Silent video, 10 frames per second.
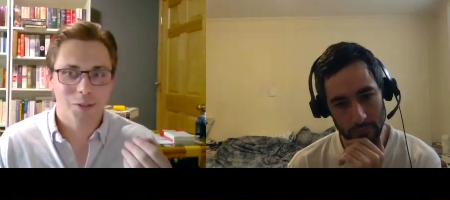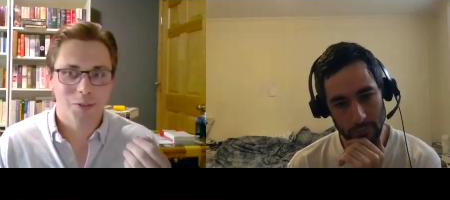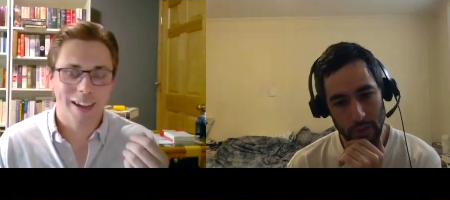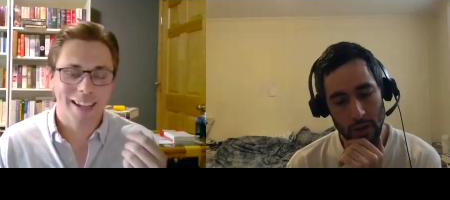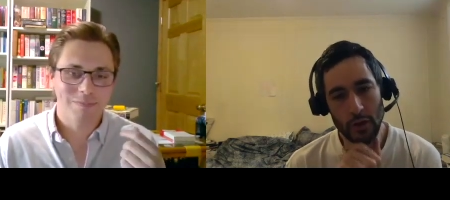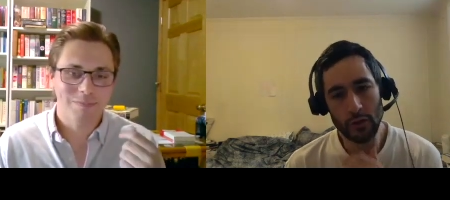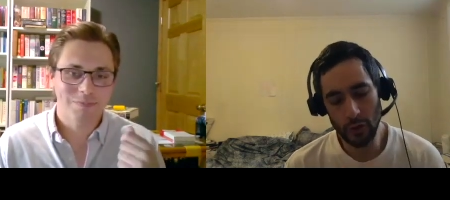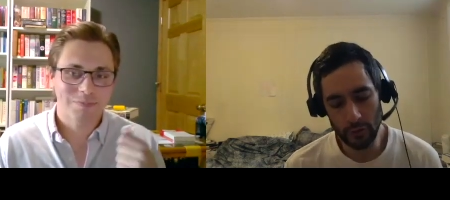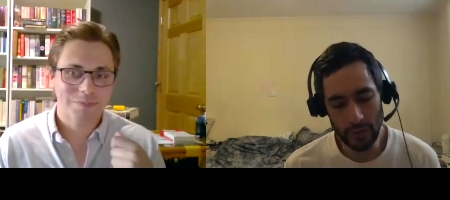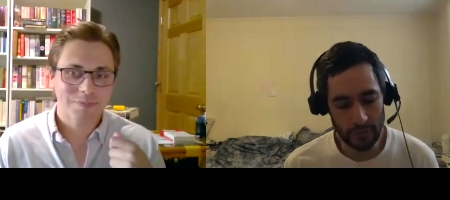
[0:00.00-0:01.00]
Speaker 1: right?
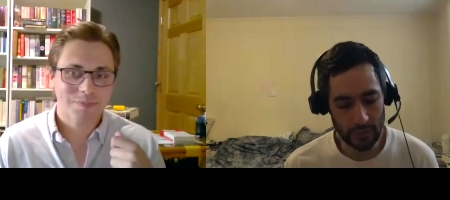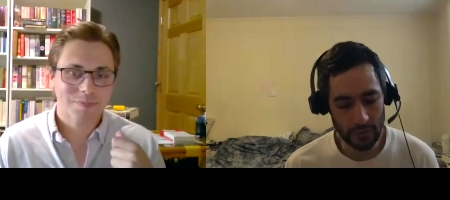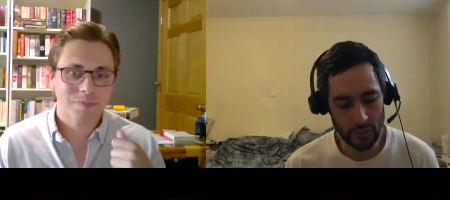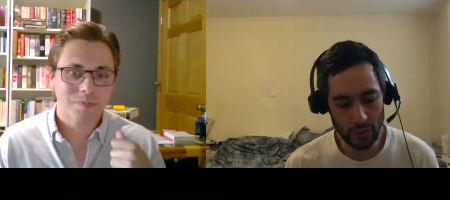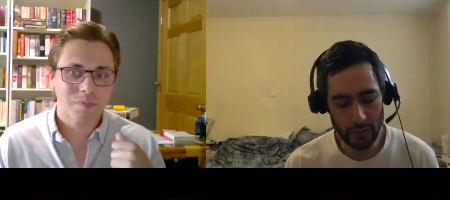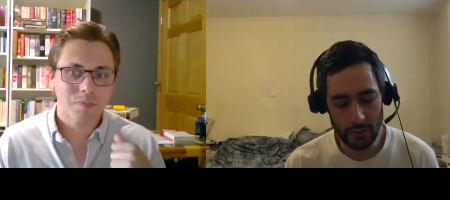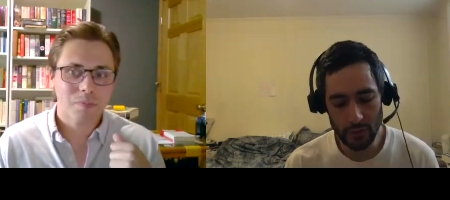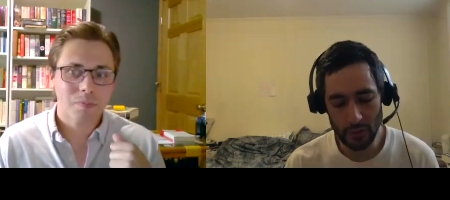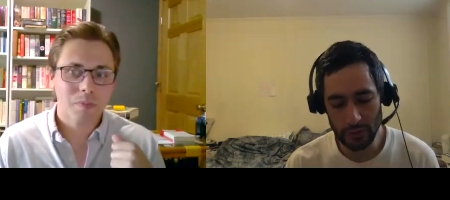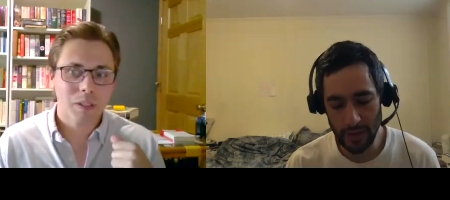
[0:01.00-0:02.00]
So does does your does
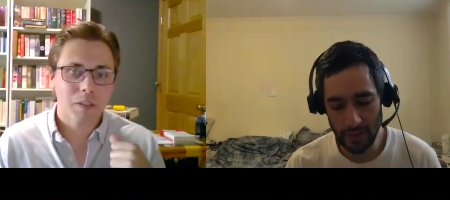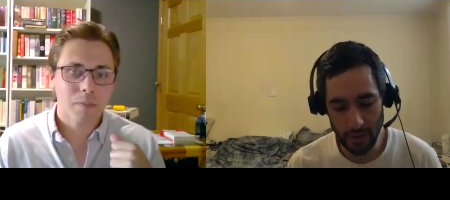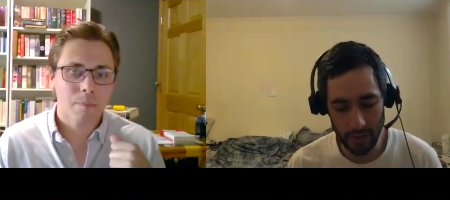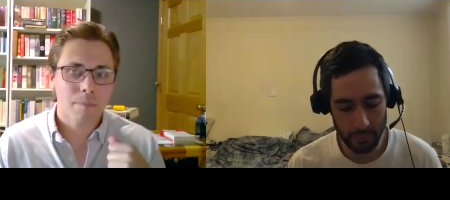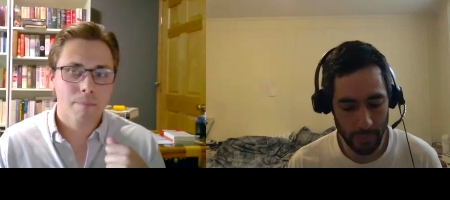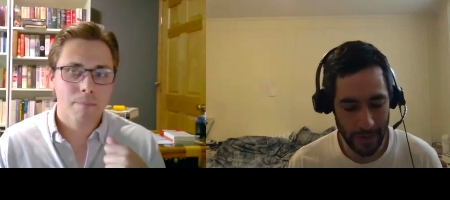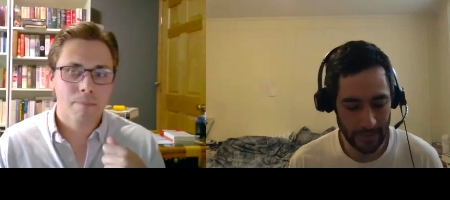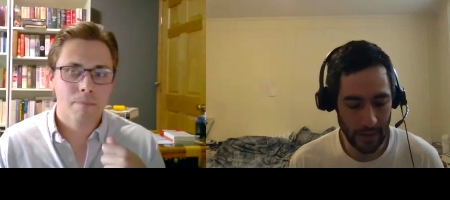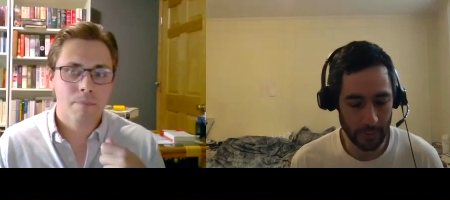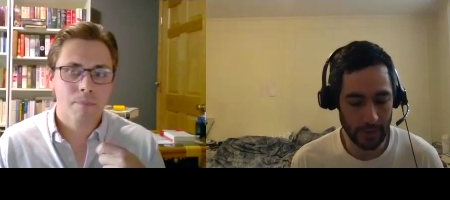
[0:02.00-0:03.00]
your data back that up?